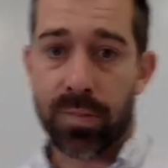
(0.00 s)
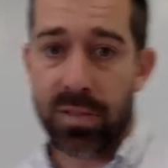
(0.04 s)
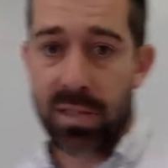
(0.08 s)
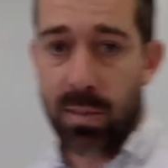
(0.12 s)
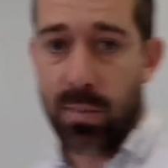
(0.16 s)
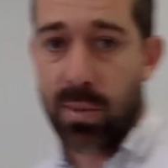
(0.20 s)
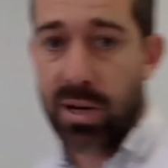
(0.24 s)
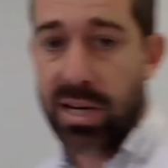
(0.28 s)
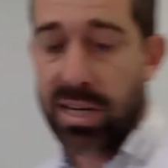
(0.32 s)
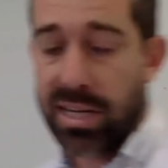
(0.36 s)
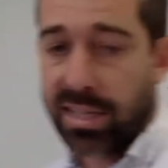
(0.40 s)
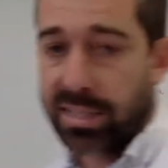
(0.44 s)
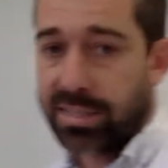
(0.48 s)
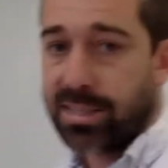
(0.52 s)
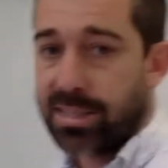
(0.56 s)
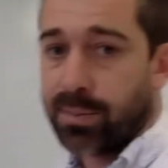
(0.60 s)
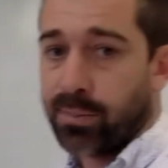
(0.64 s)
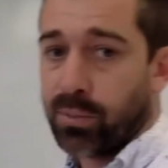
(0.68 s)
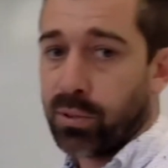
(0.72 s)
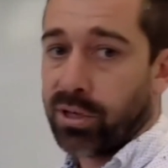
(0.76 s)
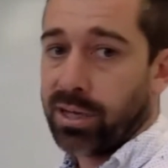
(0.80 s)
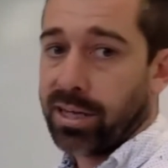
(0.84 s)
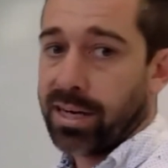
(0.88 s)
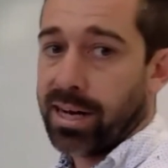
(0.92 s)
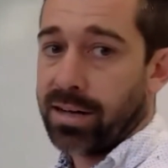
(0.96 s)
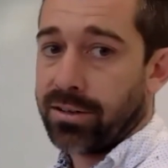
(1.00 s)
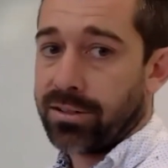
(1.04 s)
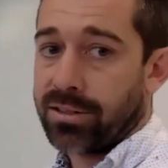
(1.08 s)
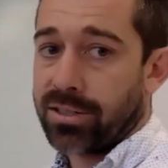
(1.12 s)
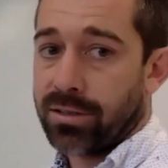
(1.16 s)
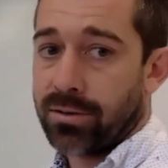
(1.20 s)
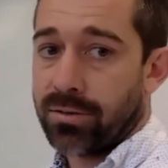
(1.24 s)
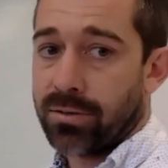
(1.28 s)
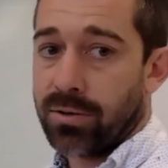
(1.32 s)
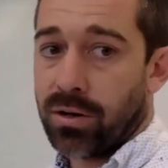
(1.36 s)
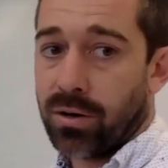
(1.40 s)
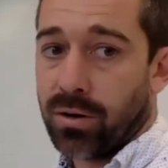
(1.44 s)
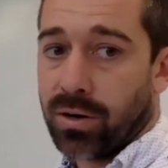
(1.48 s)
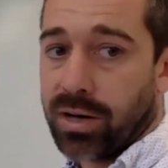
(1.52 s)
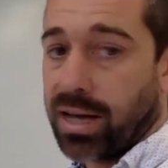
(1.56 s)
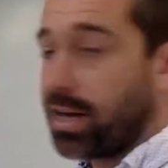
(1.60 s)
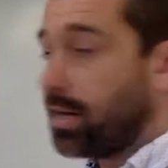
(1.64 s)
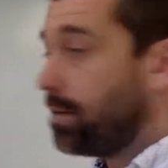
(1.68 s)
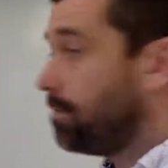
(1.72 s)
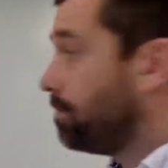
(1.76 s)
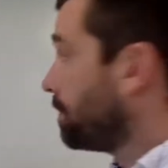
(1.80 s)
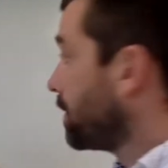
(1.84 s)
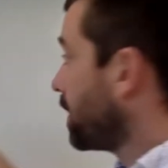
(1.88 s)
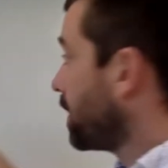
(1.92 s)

Somebody needs to point it out to you, okay?